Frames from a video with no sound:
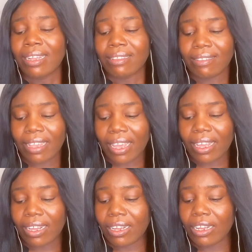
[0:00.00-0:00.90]
Take
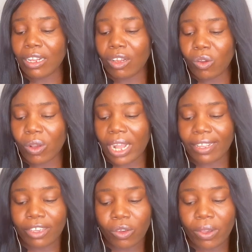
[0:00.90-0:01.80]
a look at
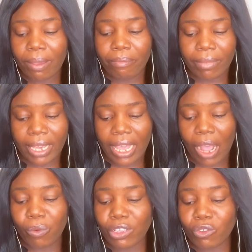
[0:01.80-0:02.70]
you and me. Are
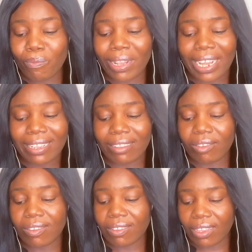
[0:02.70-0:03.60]
we too blind to
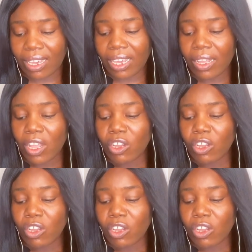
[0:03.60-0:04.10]
see?